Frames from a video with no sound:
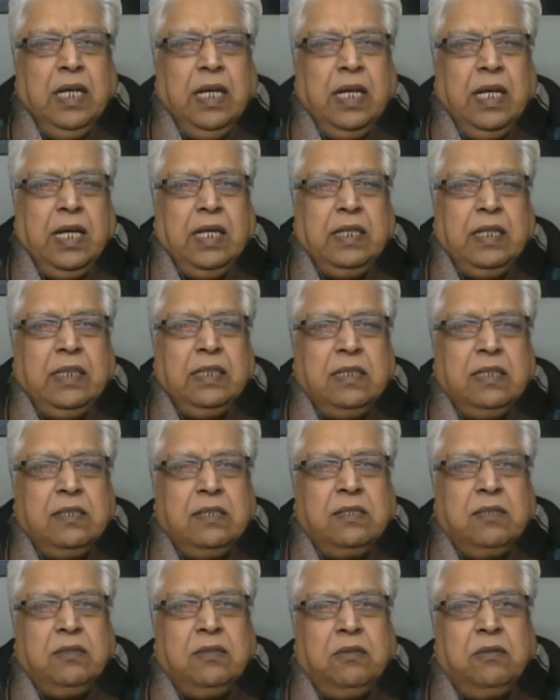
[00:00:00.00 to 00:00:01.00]
and it
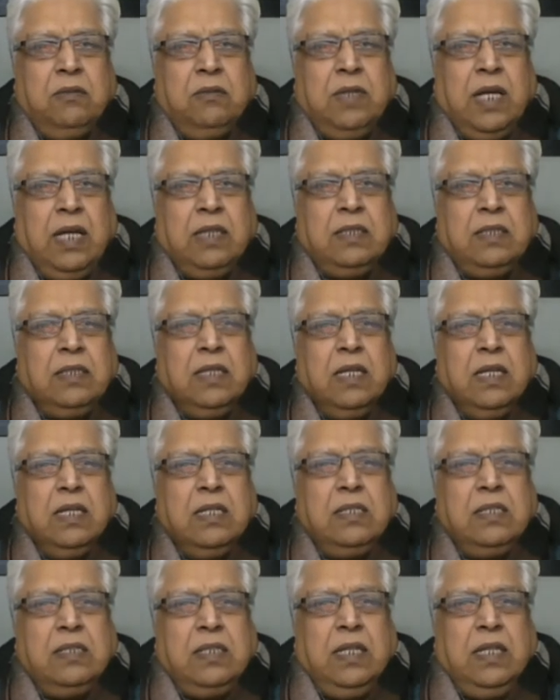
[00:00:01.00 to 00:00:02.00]
is known as
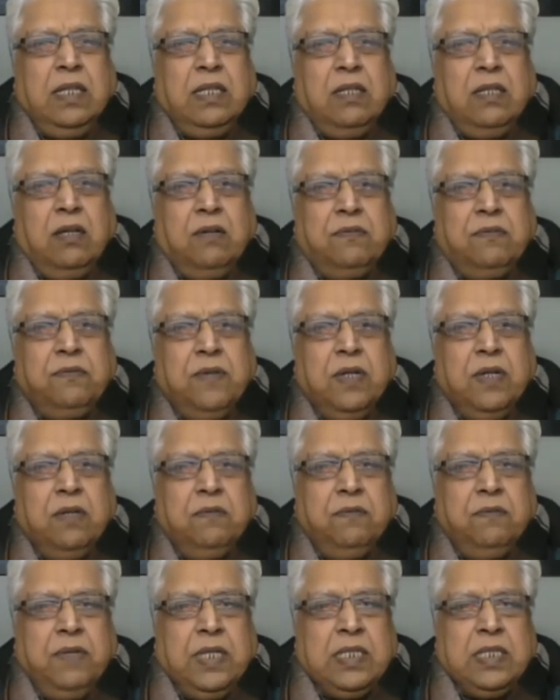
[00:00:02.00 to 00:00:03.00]
stage of
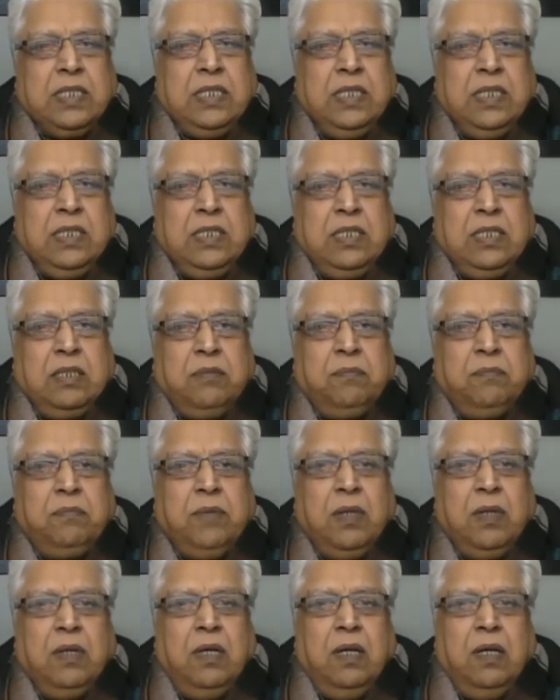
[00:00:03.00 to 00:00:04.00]
fastigium
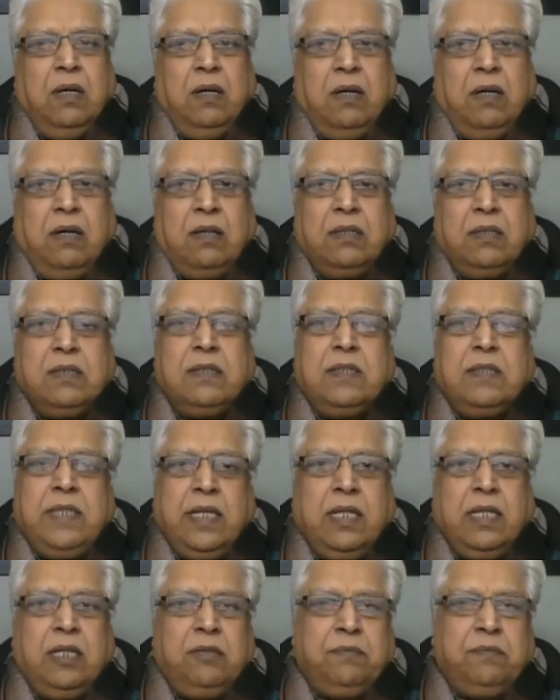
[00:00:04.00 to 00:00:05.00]
or
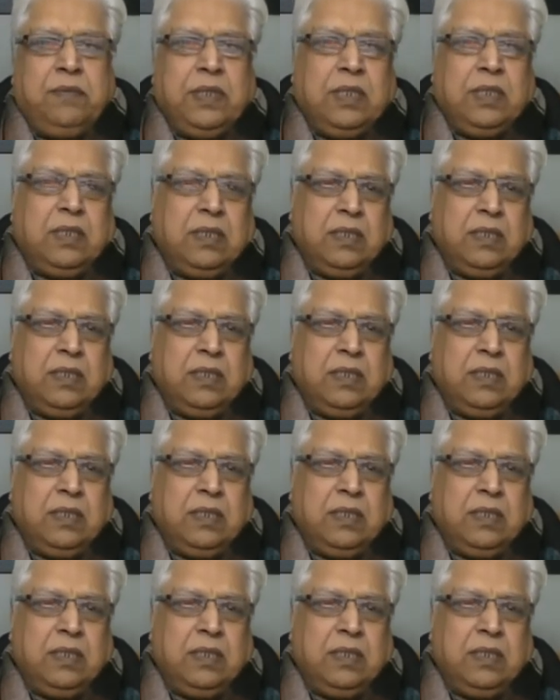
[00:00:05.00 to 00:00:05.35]
second week.